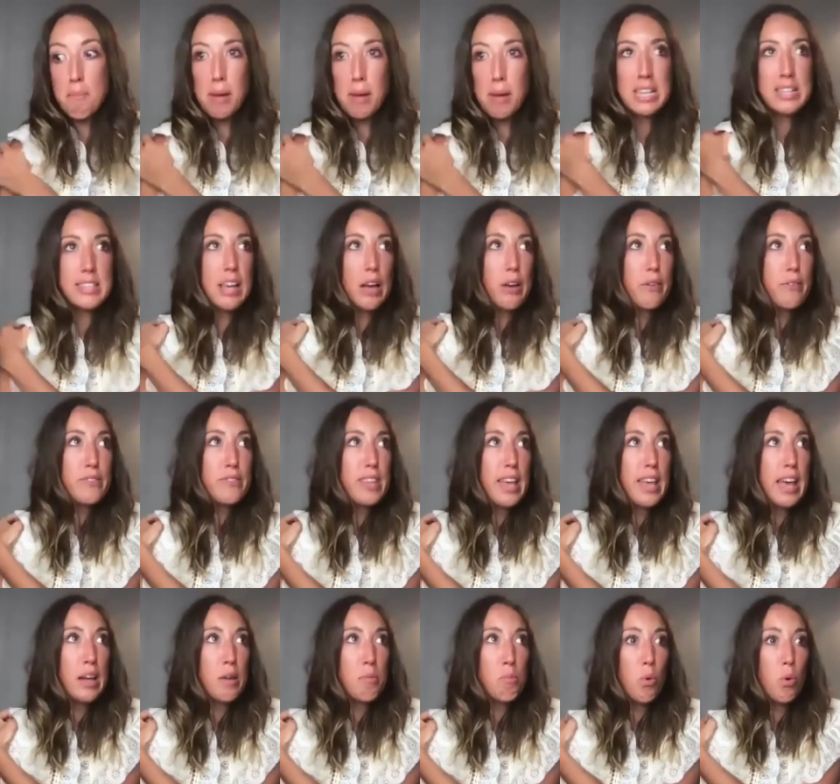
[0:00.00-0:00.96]
myself
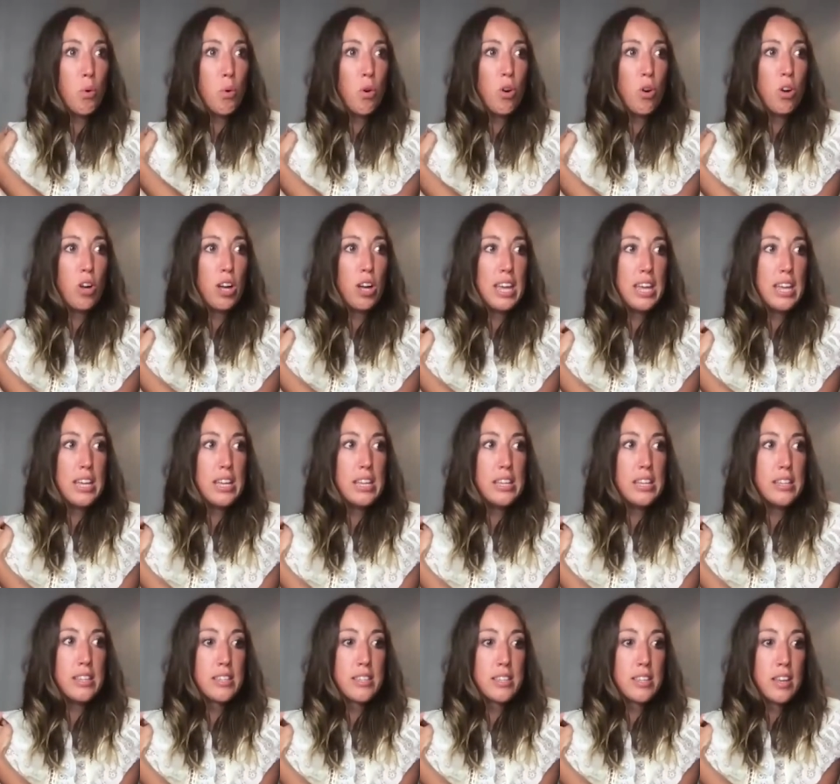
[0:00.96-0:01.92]
saying more
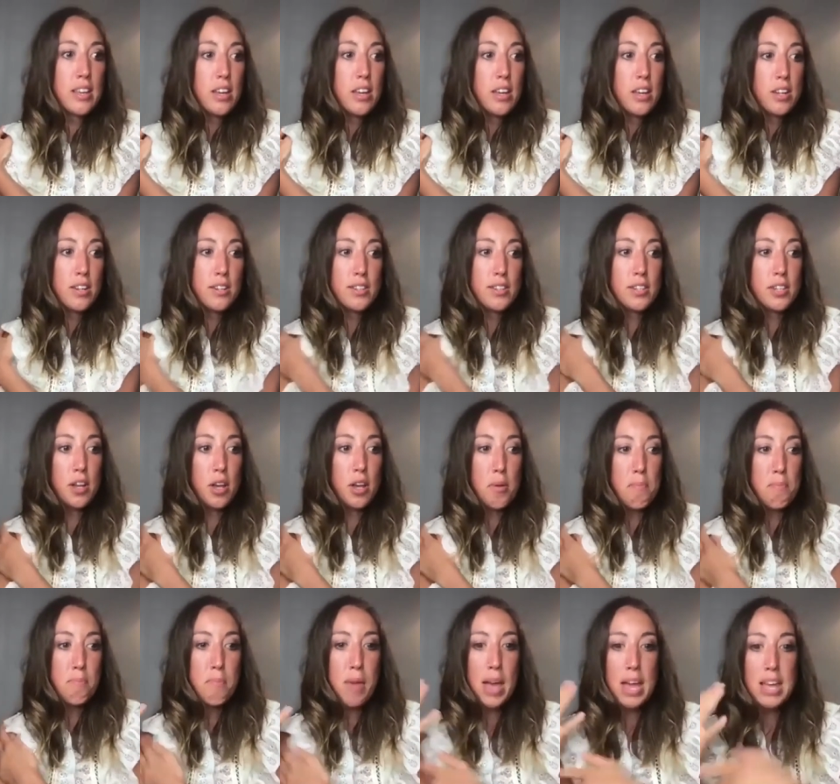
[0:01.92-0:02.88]
is to
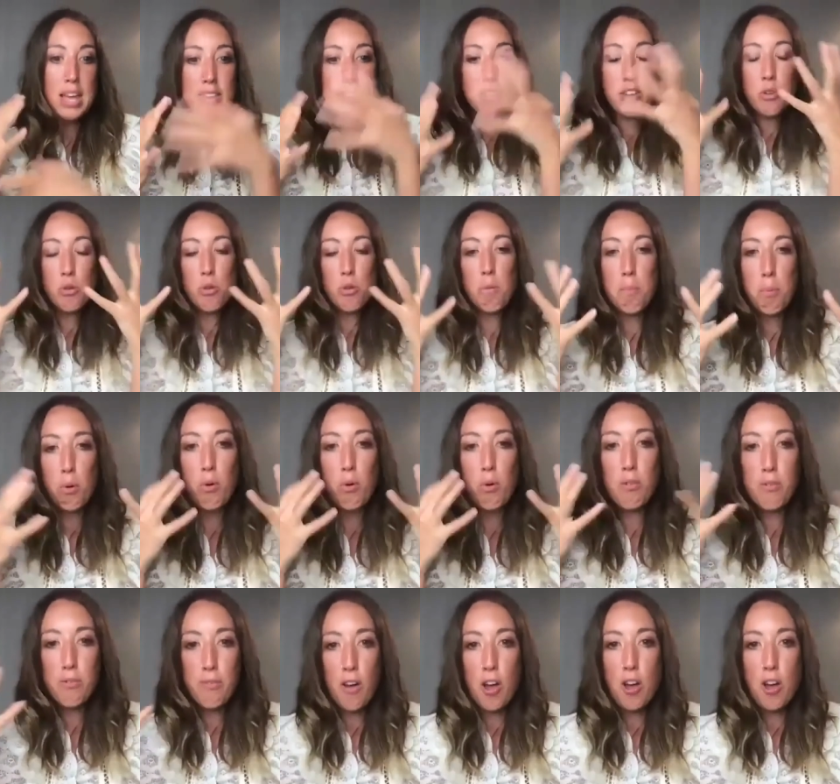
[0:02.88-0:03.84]
make your
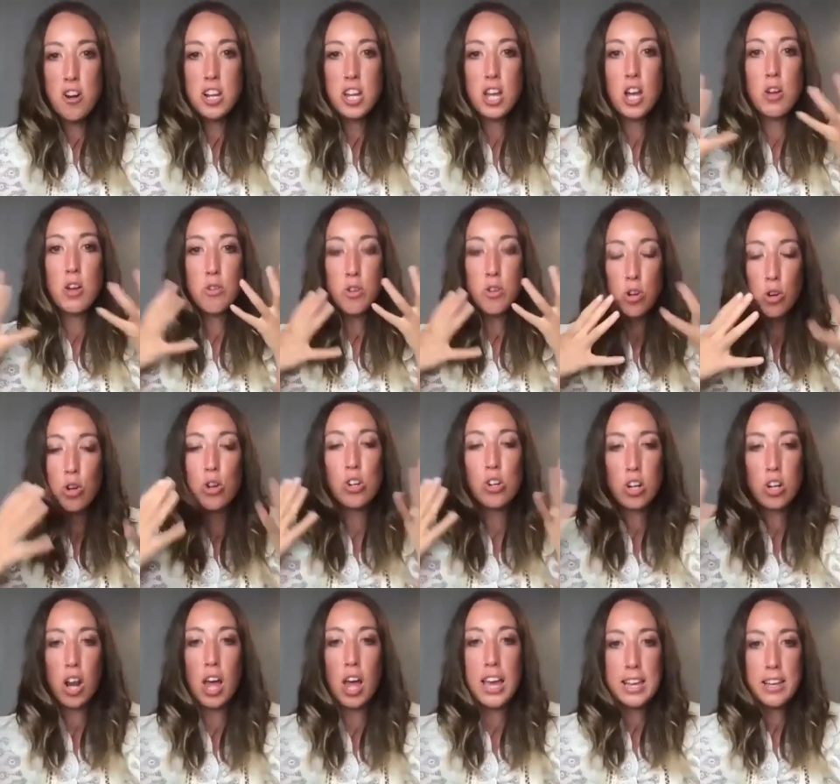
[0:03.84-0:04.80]
portfolio
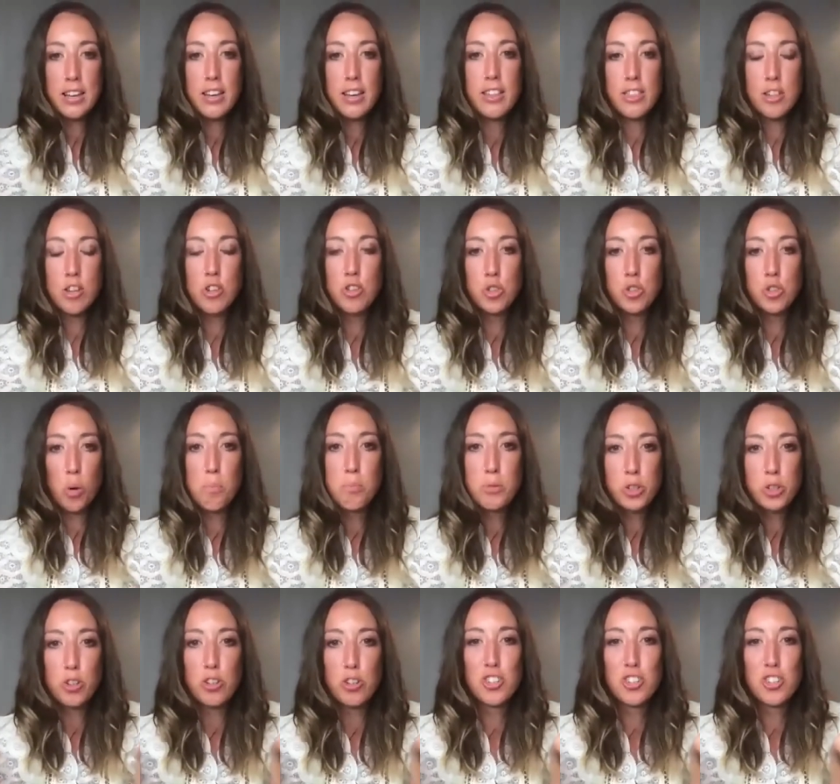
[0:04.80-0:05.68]
look like the jobs you're